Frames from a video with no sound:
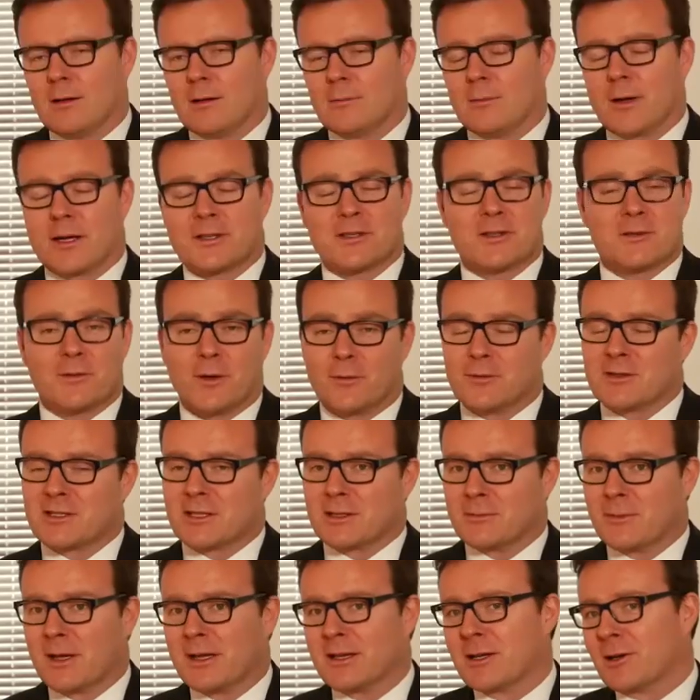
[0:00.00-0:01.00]
Max, you've
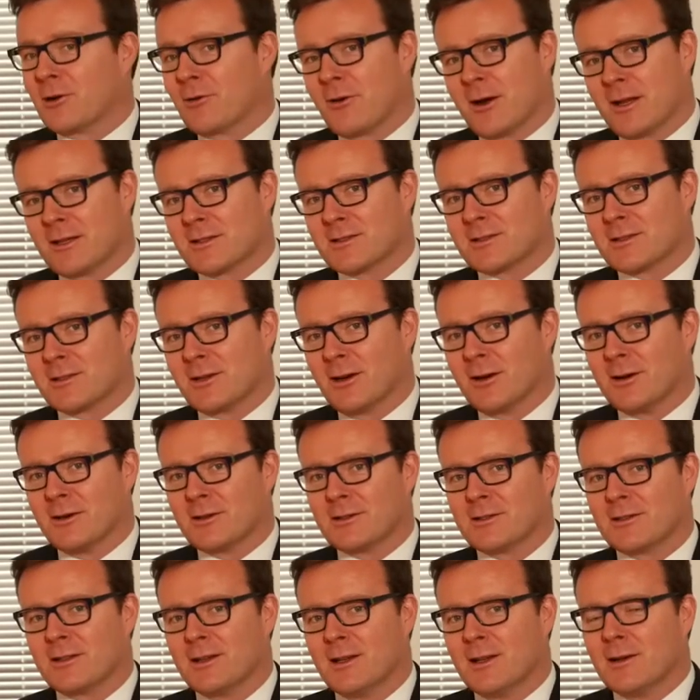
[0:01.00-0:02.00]
obviously made a great
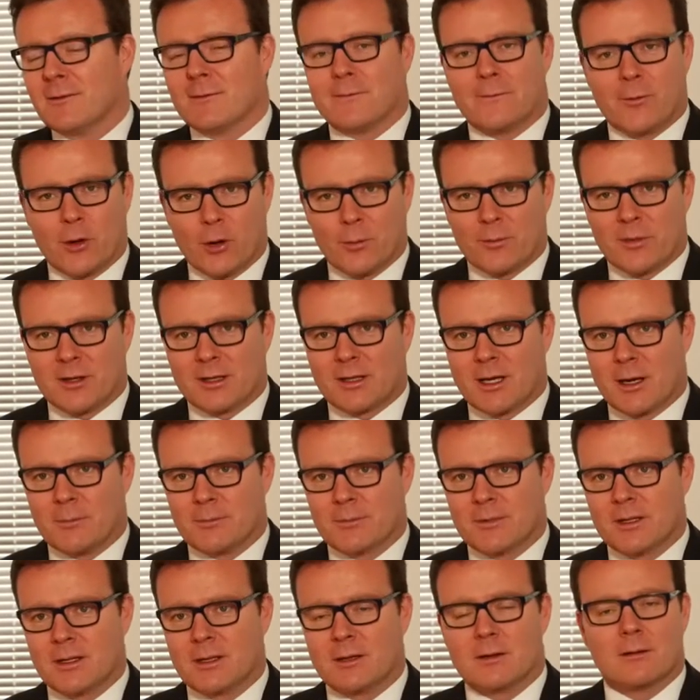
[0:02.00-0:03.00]
start, formed the
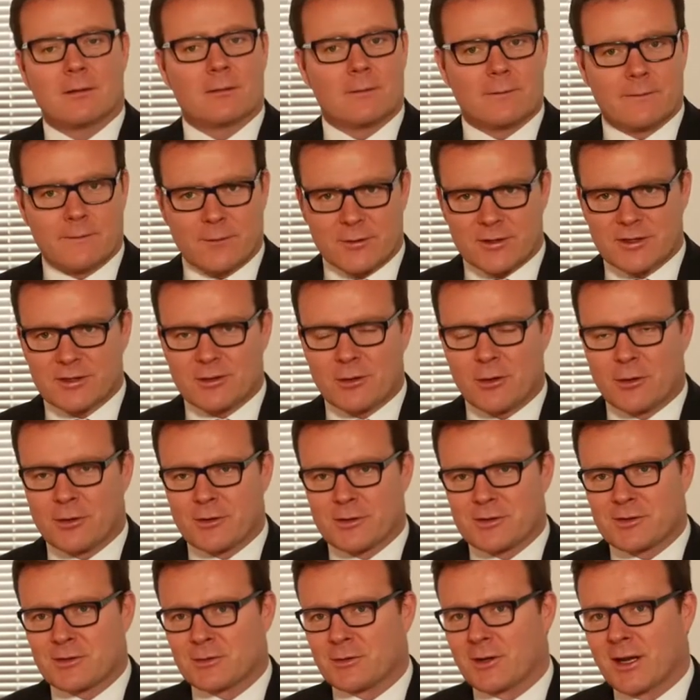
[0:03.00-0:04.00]
company, first
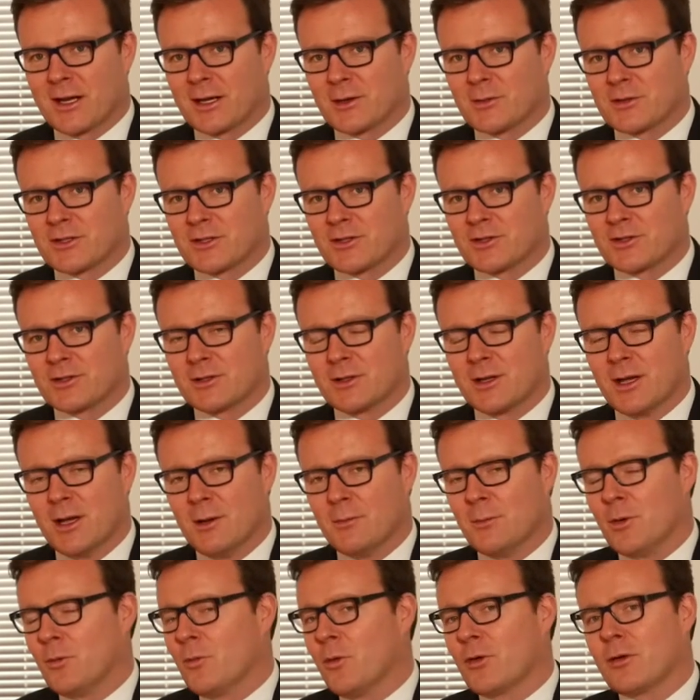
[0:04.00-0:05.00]
cornerstone acquisition,
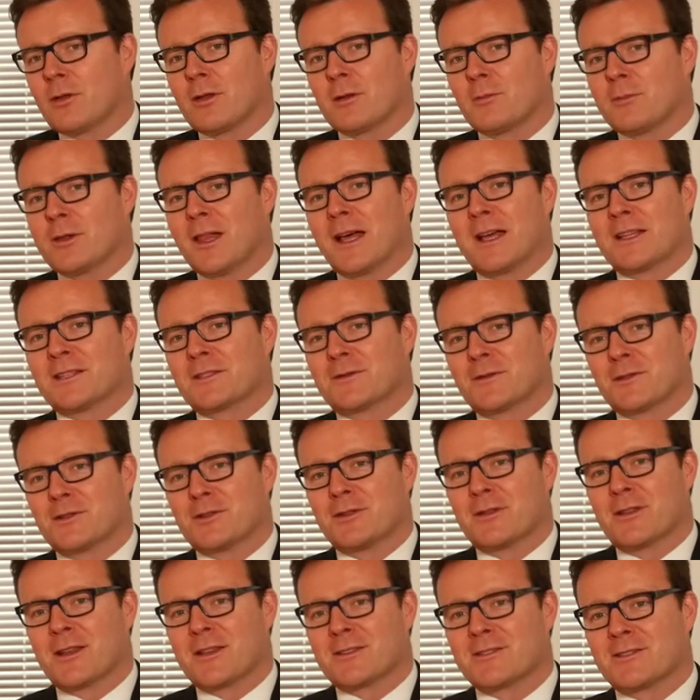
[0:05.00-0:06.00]
but what are the plans for
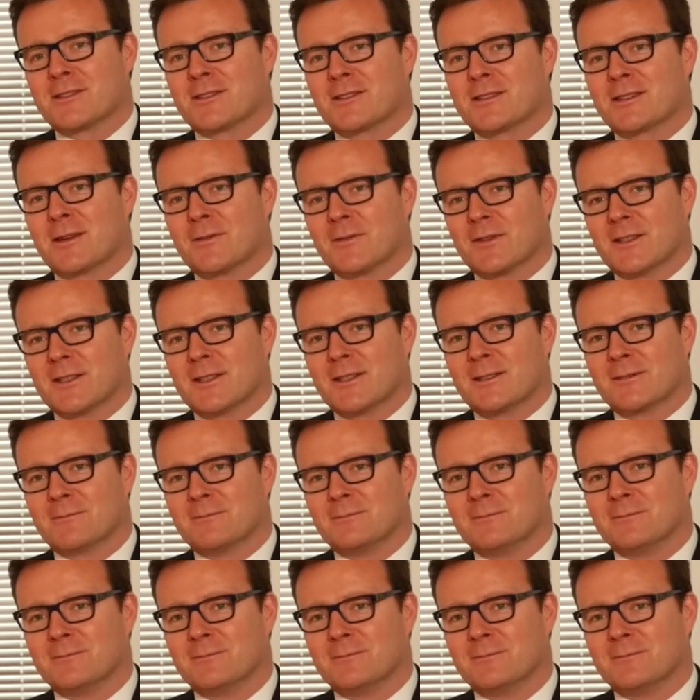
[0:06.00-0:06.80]
2017?